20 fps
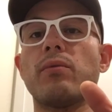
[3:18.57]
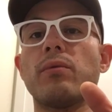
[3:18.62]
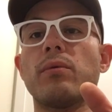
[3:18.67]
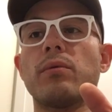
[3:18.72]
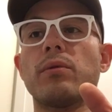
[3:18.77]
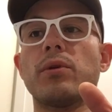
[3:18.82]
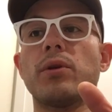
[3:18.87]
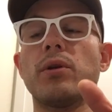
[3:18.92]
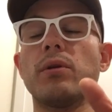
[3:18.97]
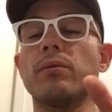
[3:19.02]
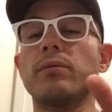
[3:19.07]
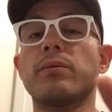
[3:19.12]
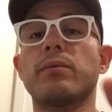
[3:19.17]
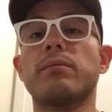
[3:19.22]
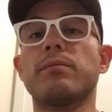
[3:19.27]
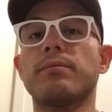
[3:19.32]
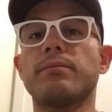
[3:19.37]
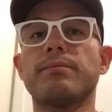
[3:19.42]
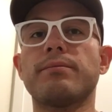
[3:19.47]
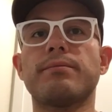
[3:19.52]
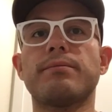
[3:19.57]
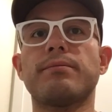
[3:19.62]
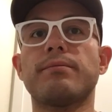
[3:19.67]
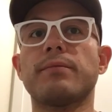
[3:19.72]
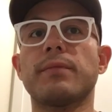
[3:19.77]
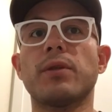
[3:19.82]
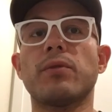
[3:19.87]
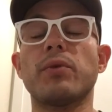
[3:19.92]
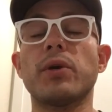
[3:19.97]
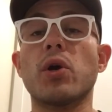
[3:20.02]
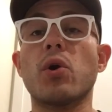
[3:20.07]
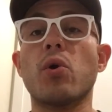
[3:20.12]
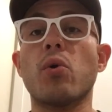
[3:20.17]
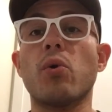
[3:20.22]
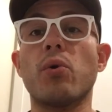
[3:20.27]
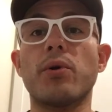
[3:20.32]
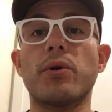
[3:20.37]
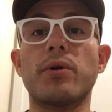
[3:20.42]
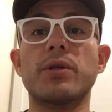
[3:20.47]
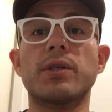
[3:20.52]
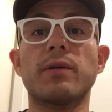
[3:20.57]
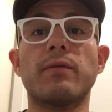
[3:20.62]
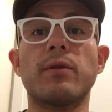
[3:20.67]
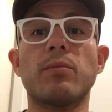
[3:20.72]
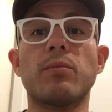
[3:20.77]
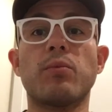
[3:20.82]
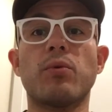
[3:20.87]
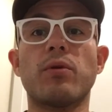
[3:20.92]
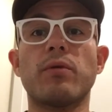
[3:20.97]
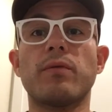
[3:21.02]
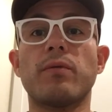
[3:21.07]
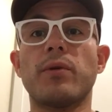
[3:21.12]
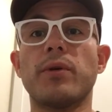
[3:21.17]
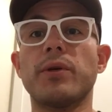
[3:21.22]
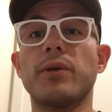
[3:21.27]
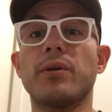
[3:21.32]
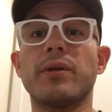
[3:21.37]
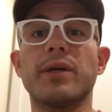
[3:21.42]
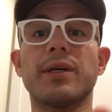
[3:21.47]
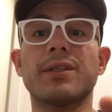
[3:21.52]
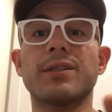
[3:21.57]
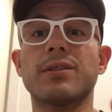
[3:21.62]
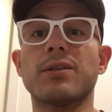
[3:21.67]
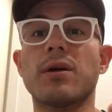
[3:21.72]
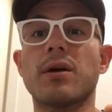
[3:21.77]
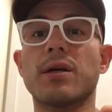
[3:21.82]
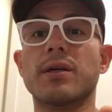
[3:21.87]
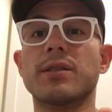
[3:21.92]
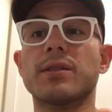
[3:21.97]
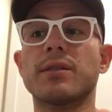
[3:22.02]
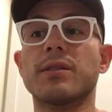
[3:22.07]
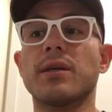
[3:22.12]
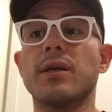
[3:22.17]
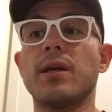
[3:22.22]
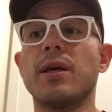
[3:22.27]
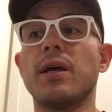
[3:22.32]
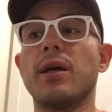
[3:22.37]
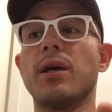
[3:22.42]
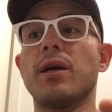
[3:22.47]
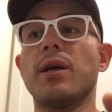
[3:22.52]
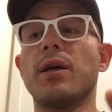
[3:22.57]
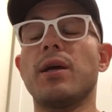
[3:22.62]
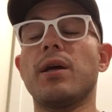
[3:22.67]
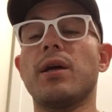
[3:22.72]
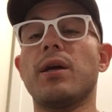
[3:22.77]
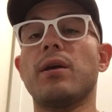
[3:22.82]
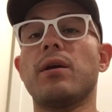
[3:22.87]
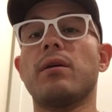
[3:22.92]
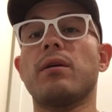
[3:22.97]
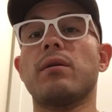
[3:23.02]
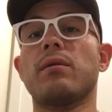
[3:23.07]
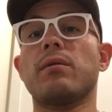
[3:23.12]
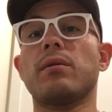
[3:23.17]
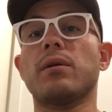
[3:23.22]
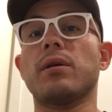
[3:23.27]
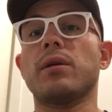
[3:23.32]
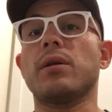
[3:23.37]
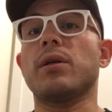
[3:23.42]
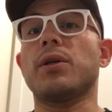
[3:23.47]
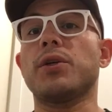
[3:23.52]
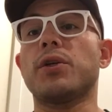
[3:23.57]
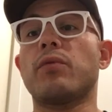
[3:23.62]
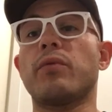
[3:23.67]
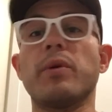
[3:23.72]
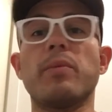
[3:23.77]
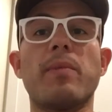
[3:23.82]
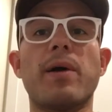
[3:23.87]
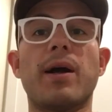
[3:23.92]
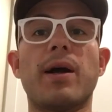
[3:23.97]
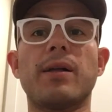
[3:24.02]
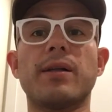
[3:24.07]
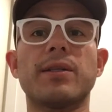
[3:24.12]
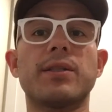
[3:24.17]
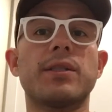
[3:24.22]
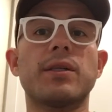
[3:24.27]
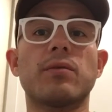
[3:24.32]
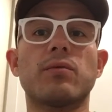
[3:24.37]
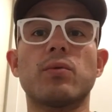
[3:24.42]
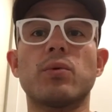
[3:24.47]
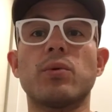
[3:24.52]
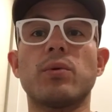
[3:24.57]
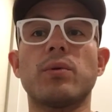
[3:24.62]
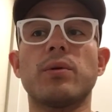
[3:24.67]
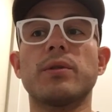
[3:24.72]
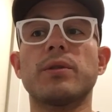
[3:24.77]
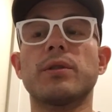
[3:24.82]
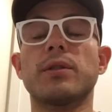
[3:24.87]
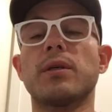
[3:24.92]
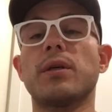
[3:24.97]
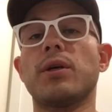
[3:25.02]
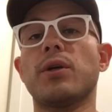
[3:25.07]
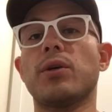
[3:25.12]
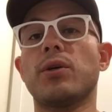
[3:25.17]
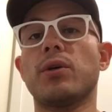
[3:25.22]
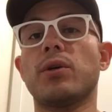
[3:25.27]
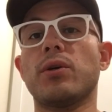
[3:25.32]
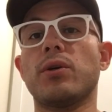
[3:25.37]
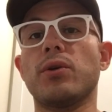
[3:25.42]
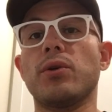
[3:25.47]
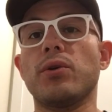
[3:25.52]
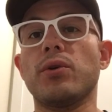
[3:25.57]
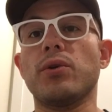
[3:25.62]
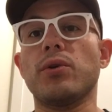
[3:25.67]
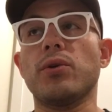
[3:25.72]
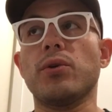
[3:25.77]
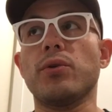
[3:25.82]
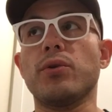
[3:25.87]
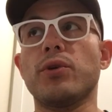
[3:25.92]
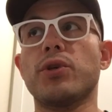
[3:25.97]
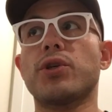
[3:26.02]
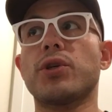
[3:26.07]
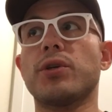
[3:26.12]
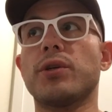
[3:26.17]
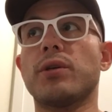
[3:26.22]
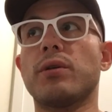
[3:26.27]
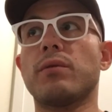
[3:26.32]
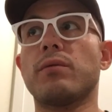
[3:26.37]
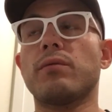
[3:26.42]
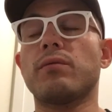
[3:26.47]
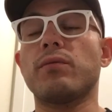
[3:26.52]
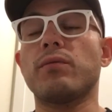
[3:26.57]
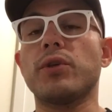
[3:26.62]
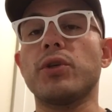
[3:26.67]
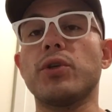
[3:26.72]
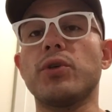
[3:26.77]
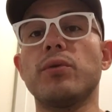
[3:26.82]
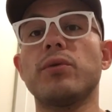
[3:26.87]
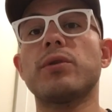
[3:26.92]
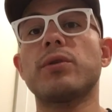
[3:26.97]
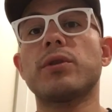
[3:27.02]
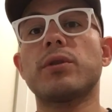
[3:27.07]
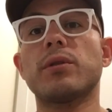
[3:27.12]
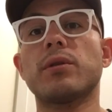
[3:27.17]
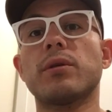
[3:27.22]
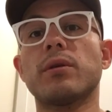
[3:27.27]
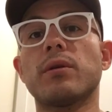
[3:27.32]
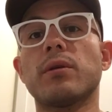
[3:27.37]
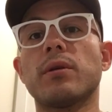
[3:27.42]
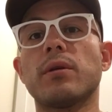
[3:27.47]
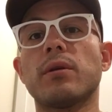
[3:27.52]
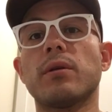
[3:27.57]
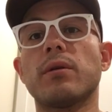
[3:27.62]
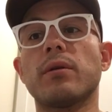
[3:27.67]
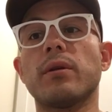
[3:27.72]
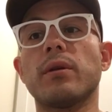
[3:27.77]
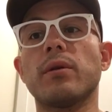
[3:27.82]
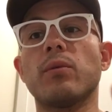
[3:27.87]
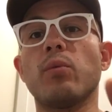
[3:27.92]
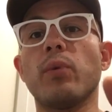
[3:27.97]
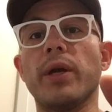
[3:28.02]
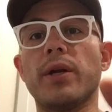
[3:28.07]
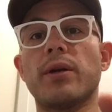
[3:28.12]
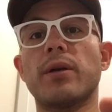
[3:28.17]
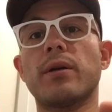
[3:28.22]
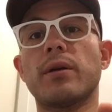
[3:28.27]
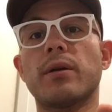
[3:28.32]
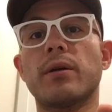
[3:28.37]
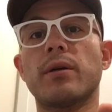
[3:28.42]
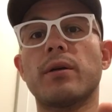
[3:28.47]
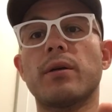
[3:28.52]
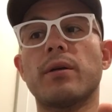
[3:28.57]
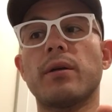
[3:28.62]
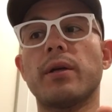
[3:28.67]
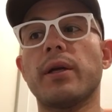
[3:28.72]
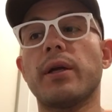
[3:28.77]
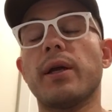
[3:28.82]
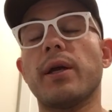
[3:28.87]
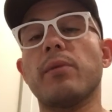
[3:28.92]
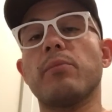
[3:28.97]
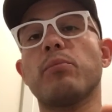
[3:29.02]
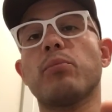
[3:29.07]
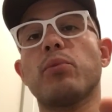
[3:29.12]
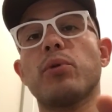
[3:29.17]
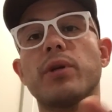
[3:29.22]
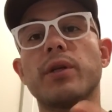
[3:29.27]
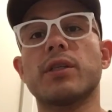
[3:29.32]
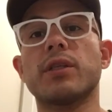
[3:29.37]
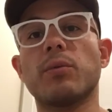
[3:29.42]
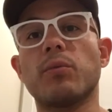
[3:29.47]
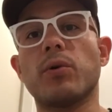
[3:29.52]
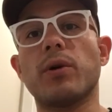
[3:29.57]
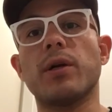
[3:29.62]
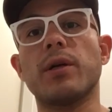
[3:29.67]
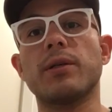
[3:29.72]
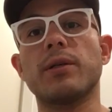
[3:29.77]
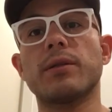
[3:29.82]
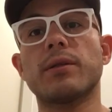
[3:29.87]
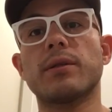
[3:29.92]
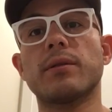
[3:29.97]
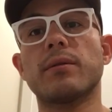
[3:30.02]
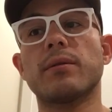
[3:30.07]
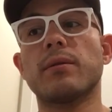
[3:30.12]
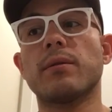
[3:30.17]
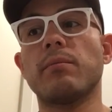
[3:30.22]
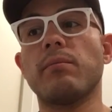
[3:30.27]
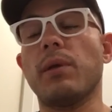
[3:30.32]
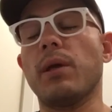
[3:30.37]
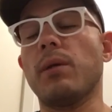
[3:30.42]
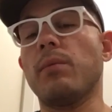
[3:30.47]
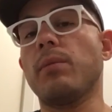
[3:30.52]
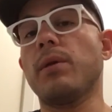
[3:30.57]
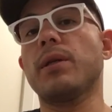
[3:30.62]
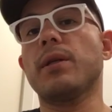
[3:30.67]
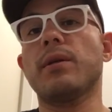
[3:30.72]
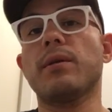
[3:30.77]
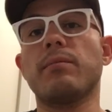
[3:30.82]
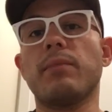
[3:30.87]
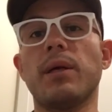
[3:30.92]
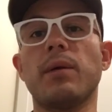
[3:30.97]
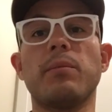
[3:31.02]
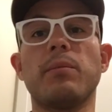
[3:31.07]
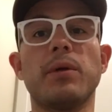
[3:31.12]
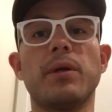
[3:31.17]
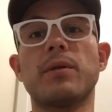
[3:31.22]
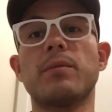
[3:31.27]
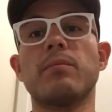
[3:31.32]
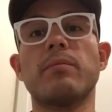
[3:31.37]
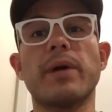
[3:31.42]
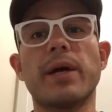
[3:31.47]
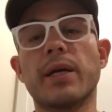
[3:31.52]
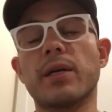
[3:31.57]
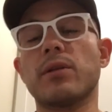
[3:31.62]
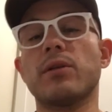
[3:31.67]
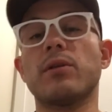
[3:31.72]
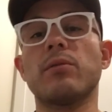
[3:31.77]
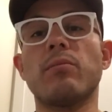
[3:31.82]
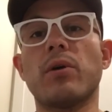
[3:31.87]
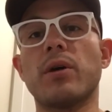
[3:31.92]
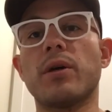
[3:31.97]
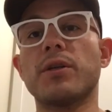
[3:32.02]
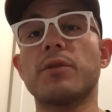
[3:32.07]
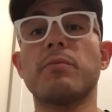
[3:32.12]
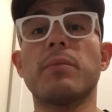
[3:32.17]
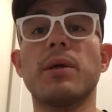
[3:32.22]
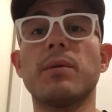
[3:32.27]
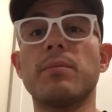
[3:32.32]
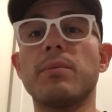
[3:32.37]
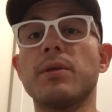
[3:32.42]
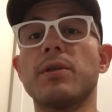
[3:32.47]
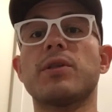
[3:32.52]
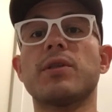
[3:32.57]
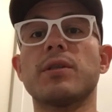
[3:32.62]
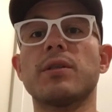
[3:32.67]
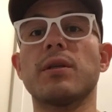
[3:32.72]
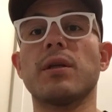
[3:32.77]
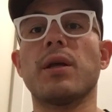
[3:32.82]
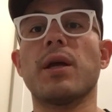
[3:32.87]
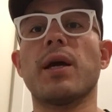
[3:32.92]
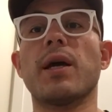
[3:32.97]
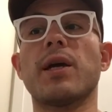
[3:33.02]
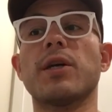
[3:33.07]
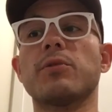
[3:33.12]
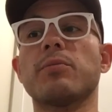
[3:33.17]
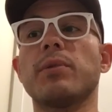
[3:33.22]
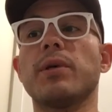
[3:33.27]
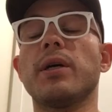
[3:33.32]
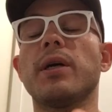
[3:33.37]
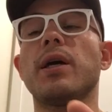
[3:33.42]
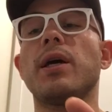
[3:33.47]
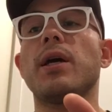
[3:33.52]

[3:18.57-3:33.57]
you know 3/4 of the portfolio like stocks, under rebalancing rules you should reduce the winner and put it somewhere else. Maybe it's back into bonds, maybe it's just in cash, but